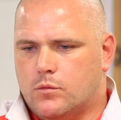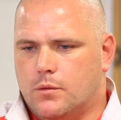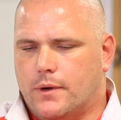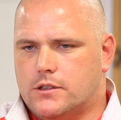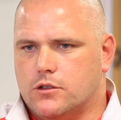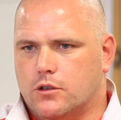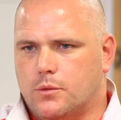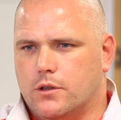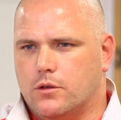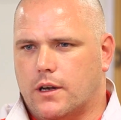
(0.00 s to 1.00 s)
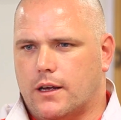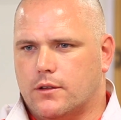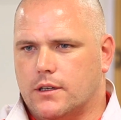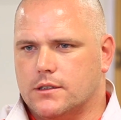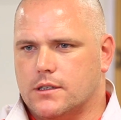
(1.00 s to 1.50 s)
we'll make sure we do the
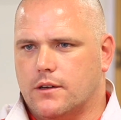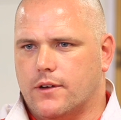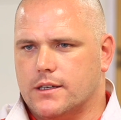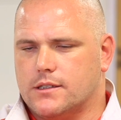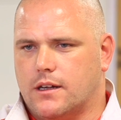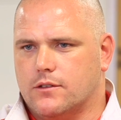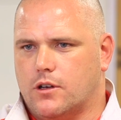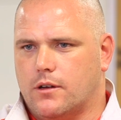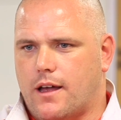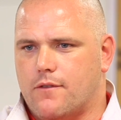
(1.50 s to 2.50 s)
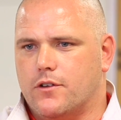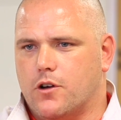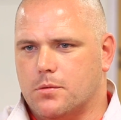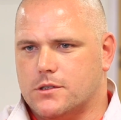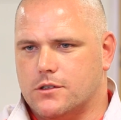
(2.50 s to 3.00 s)
right things to give ourselves
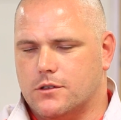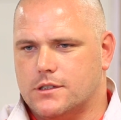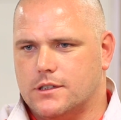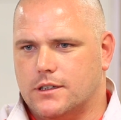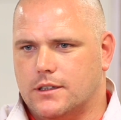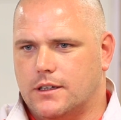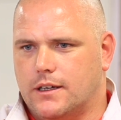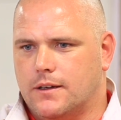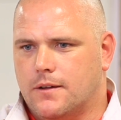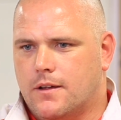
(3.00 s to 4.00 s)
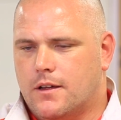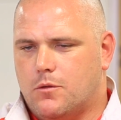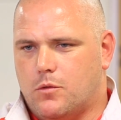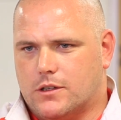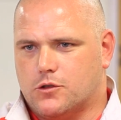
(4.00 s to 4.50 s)
every opportunity, and
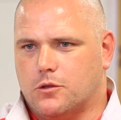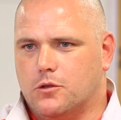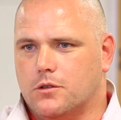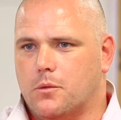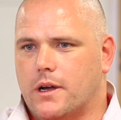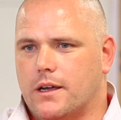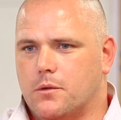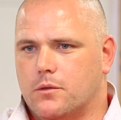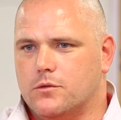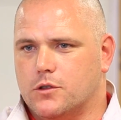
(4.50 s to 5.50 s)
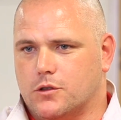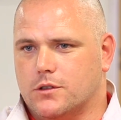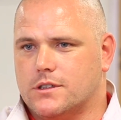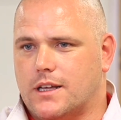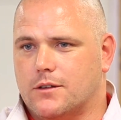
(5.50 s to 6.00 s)
we had some good away
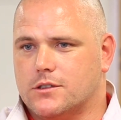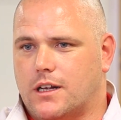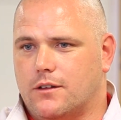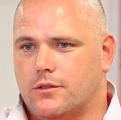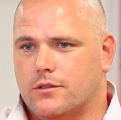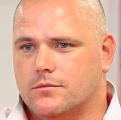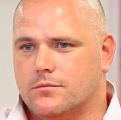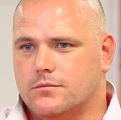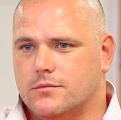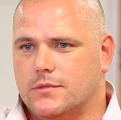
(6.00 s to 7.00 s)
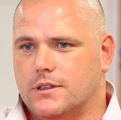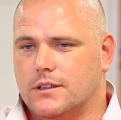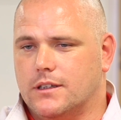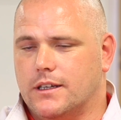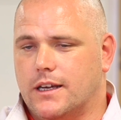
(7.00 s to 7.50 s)
results down south.
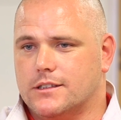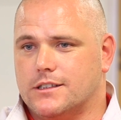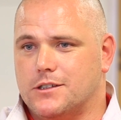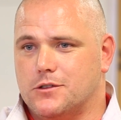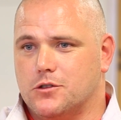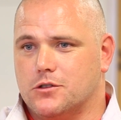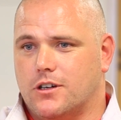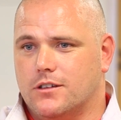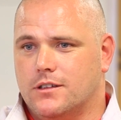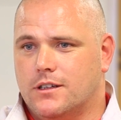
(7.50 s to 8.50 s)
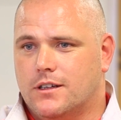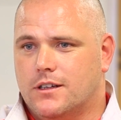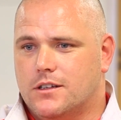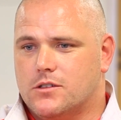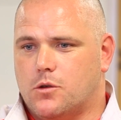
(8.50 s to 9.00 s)
in the season just gone.
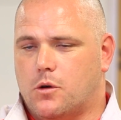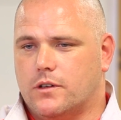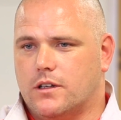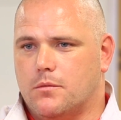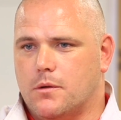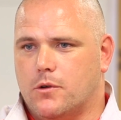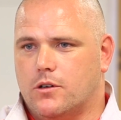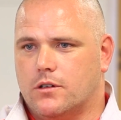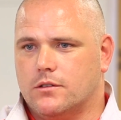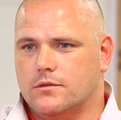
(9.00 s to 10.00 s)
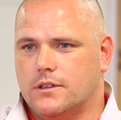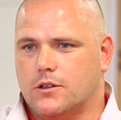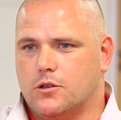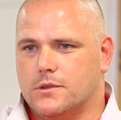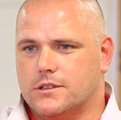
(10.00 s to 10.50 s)
So hopefully there'll be more in
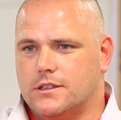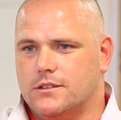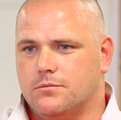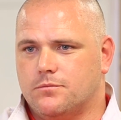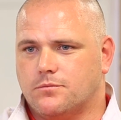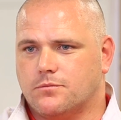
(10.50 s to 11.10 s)
the coming season.